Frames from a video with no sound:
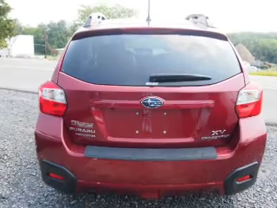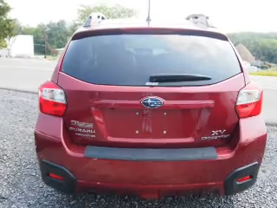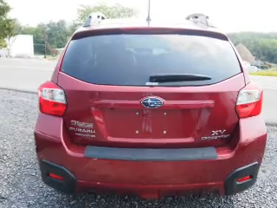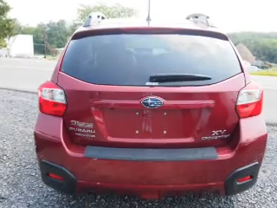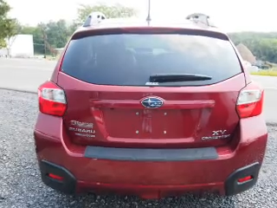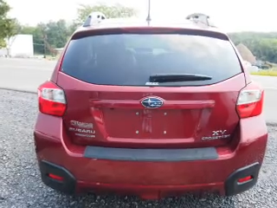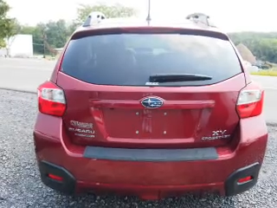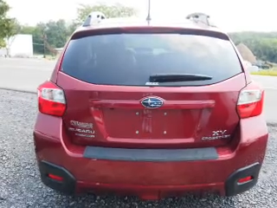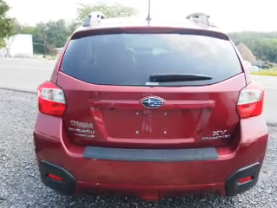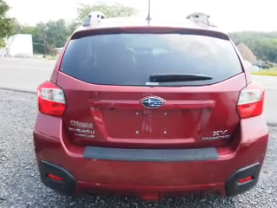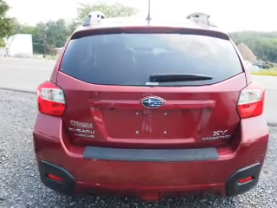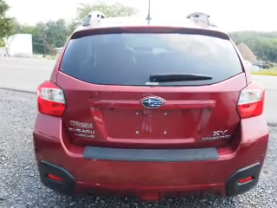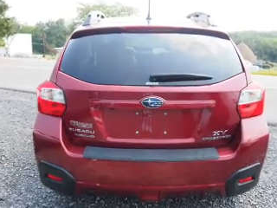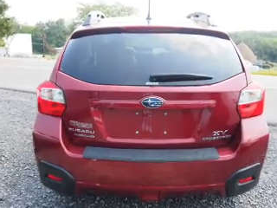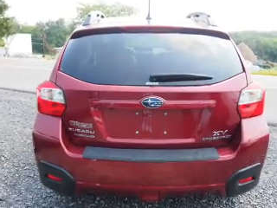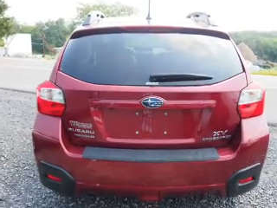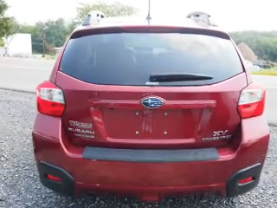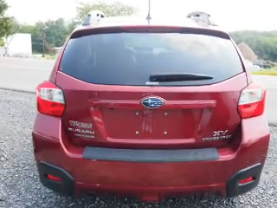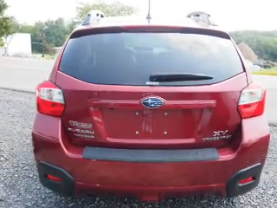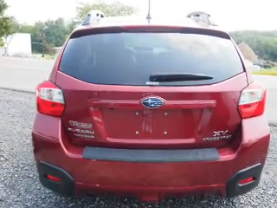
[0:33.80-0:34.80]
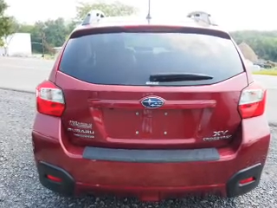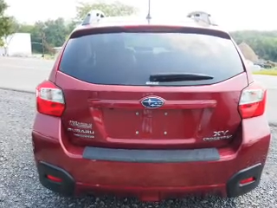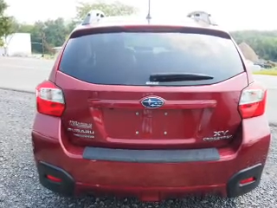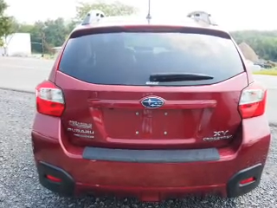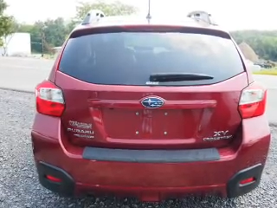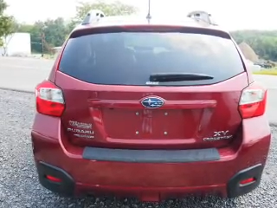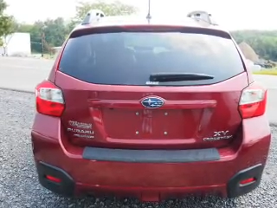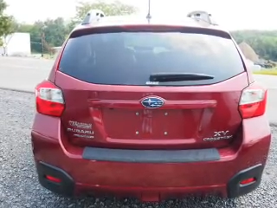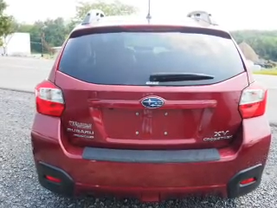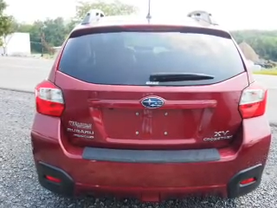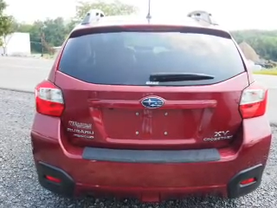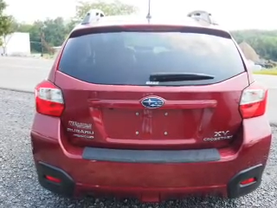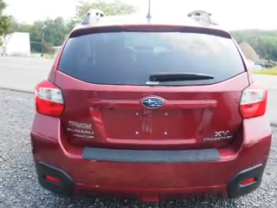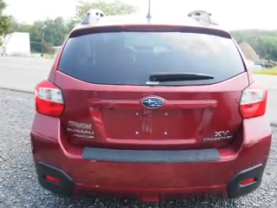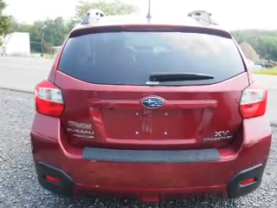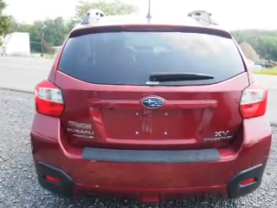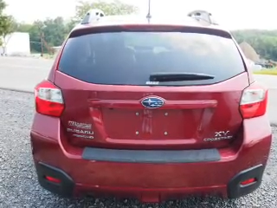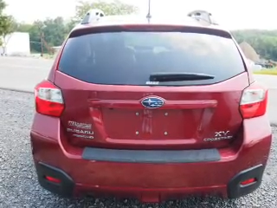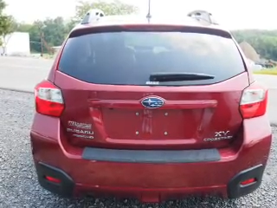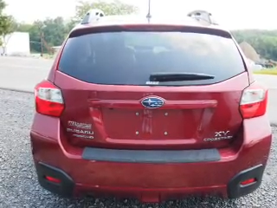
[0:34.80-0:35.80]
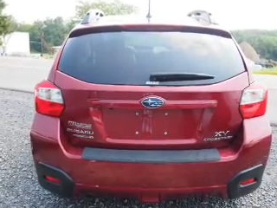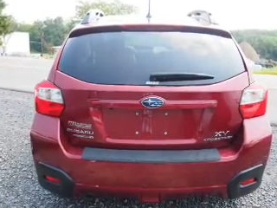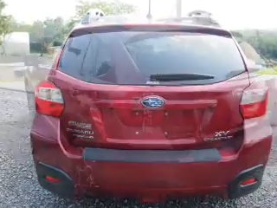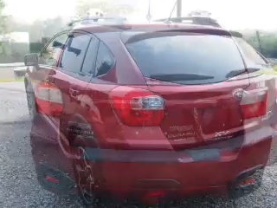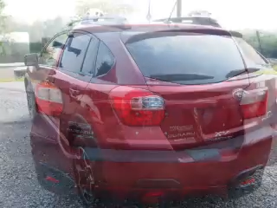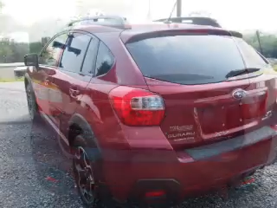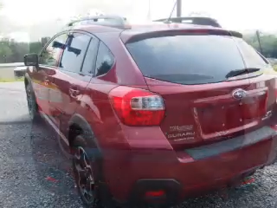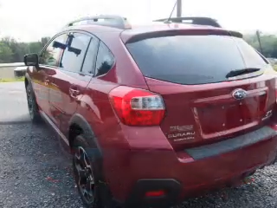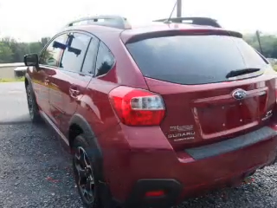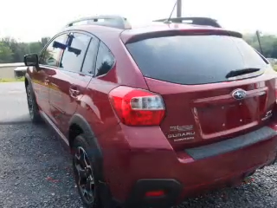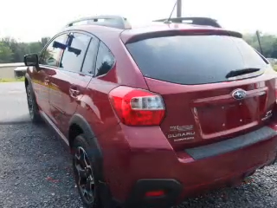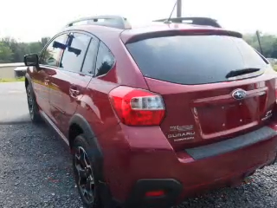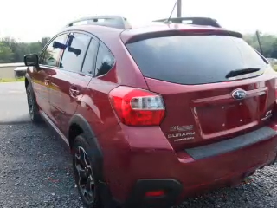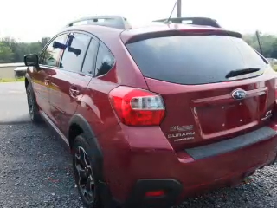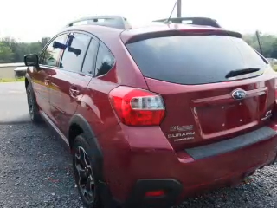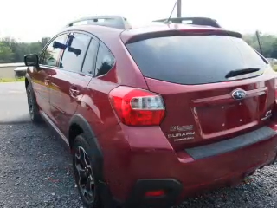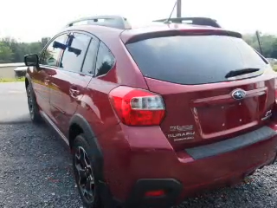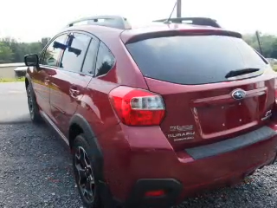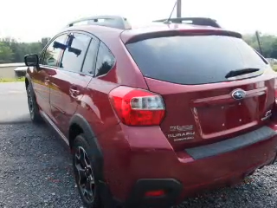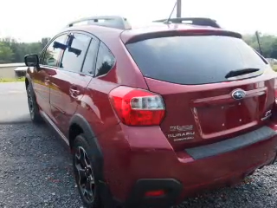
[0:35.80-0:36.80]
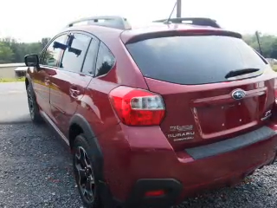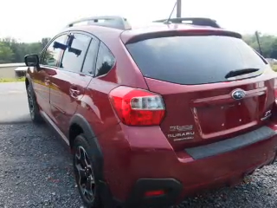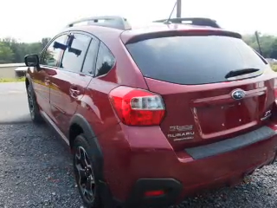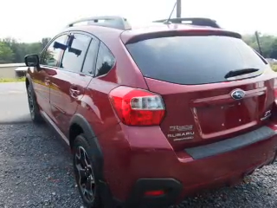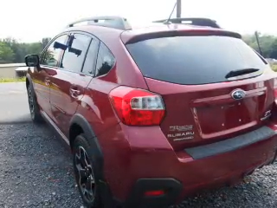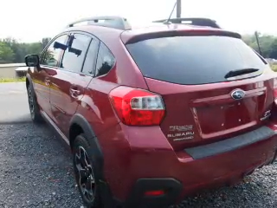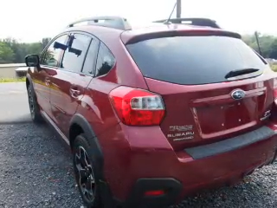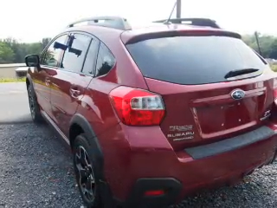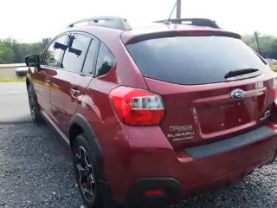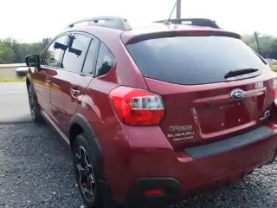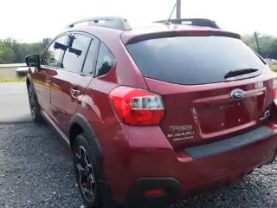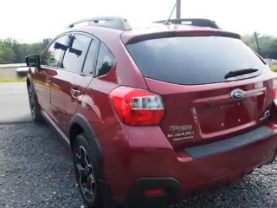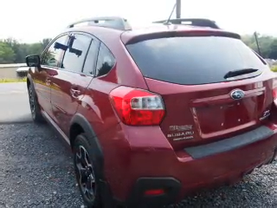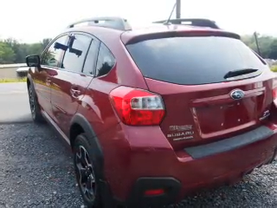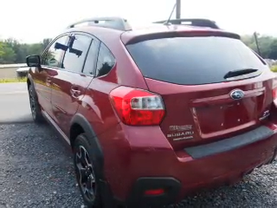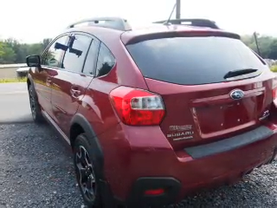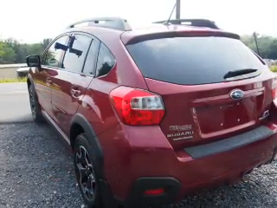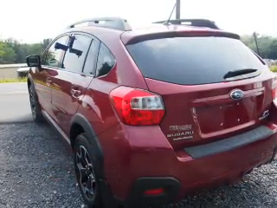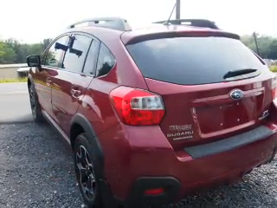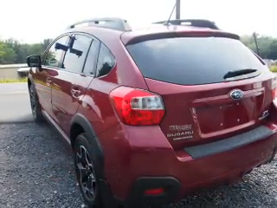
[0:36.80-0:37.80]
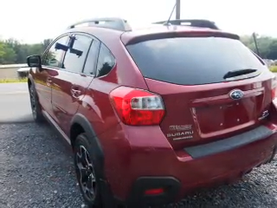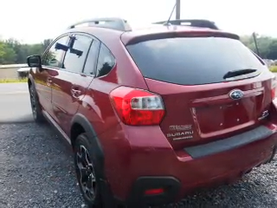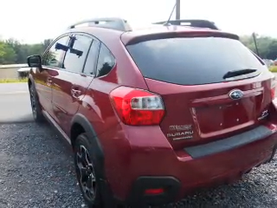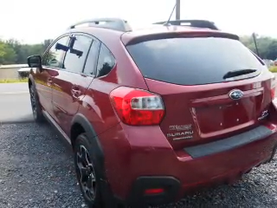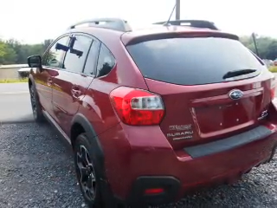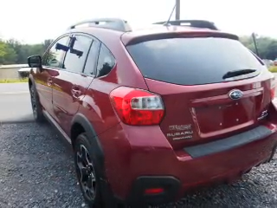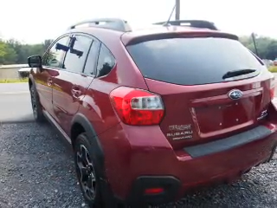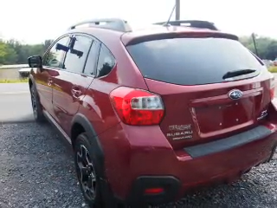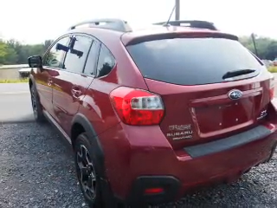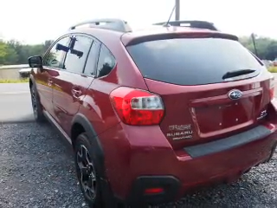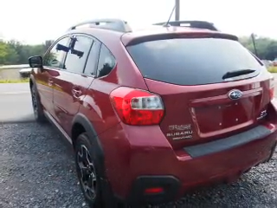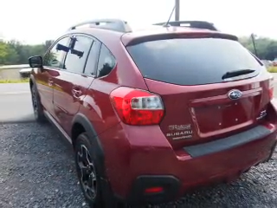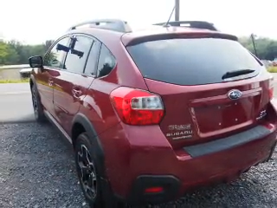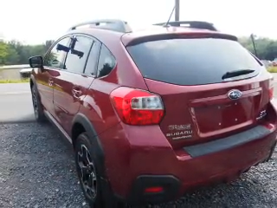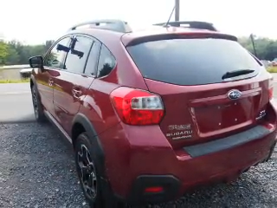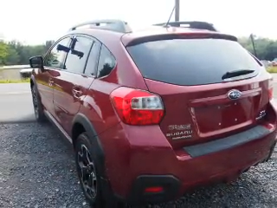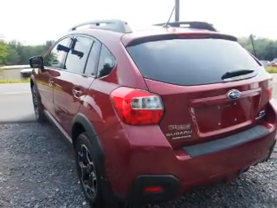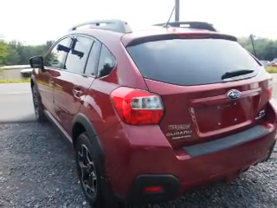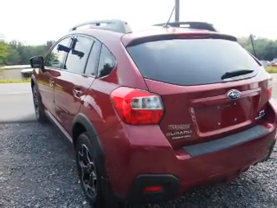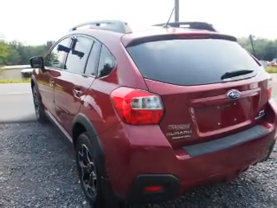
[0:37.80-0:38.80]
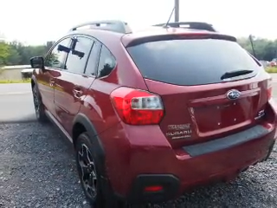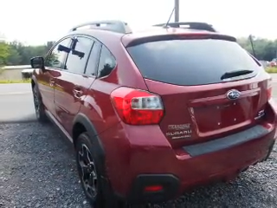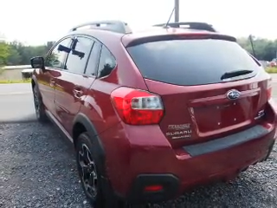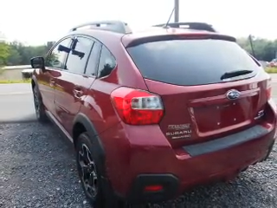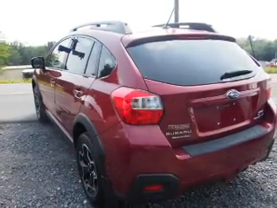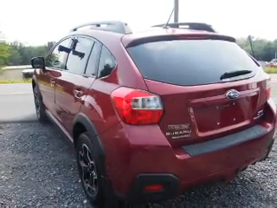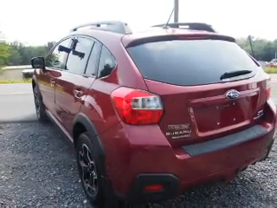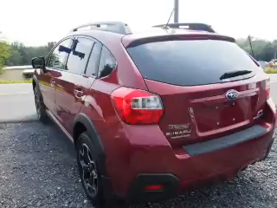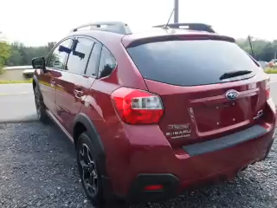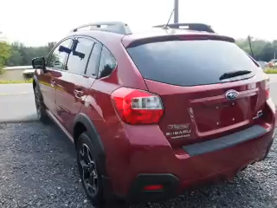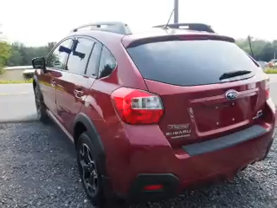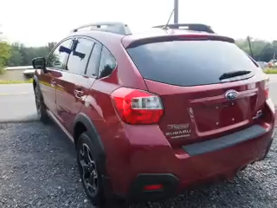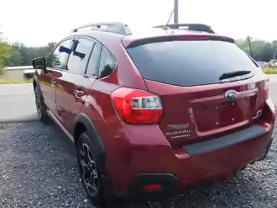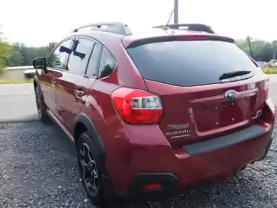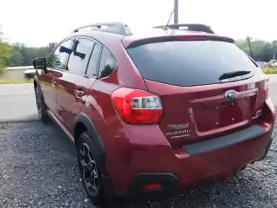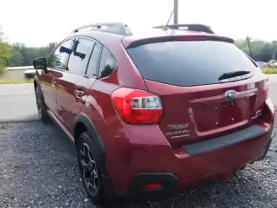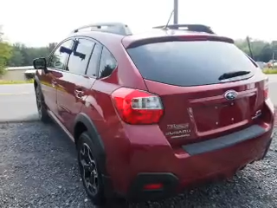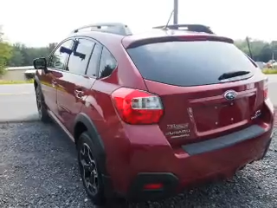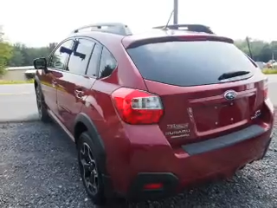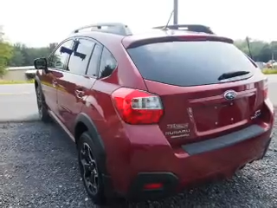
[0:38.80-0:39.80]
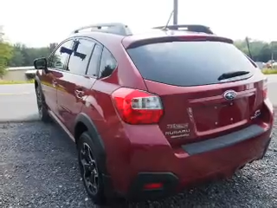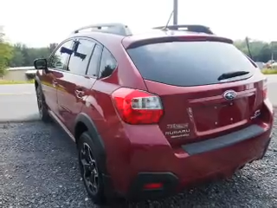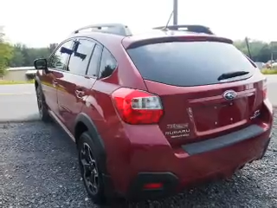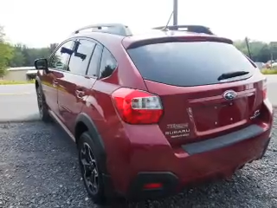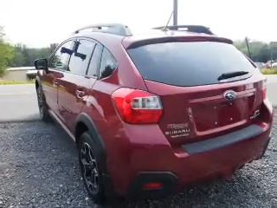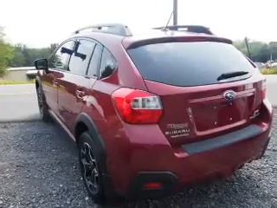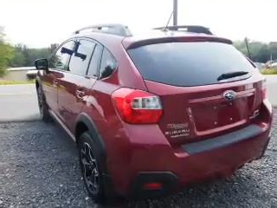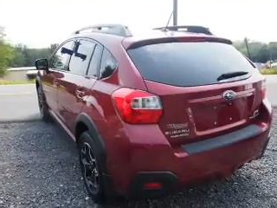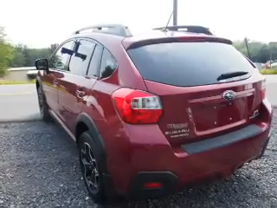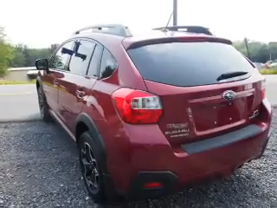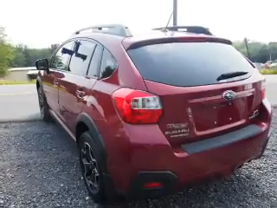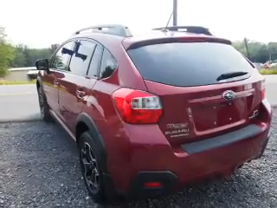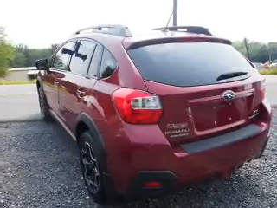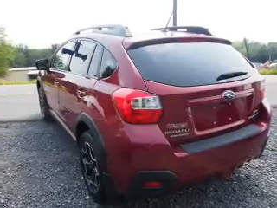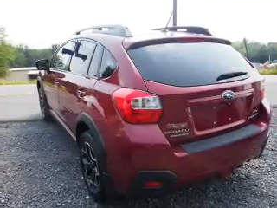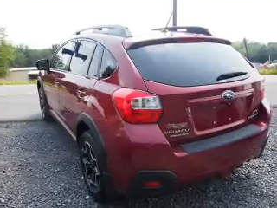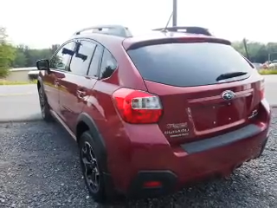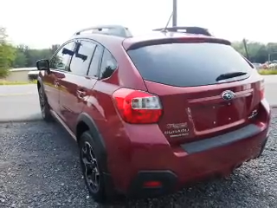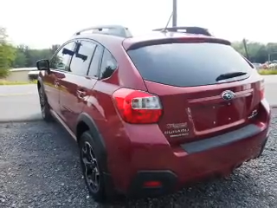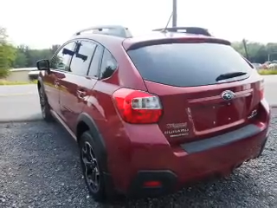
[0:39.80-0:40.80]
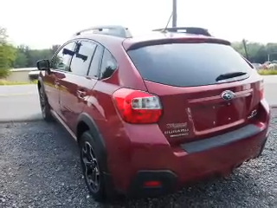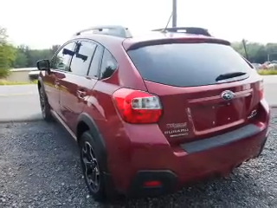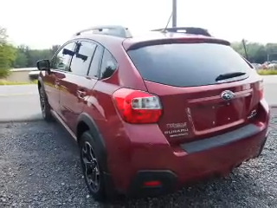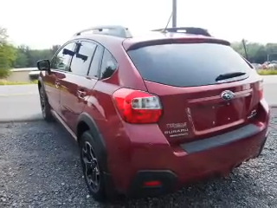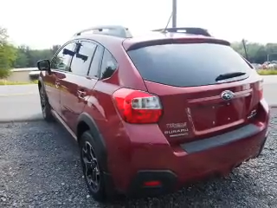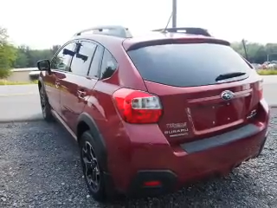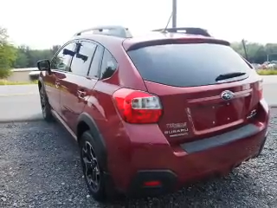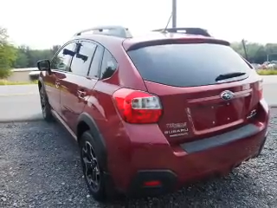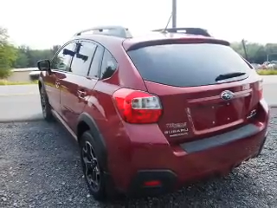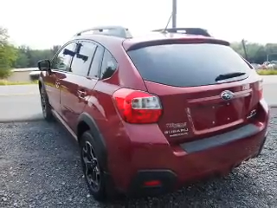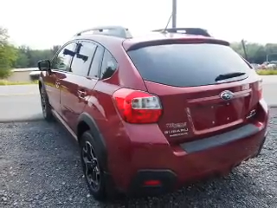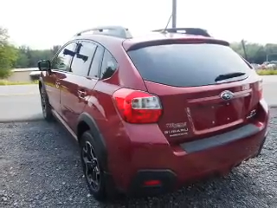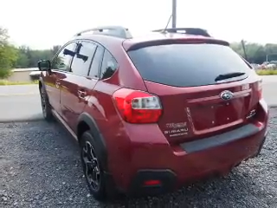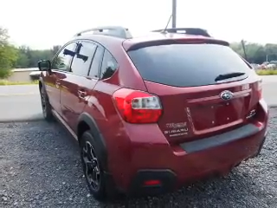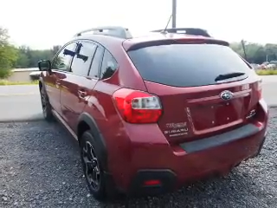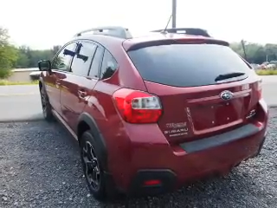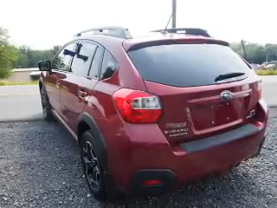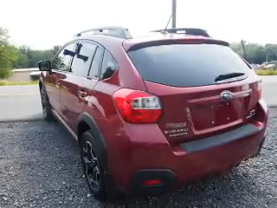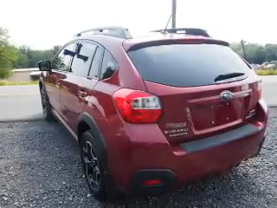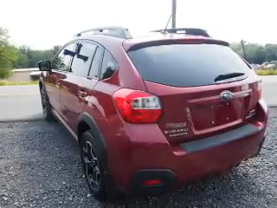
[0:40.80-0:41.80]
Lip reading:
[unreadable: no face in view]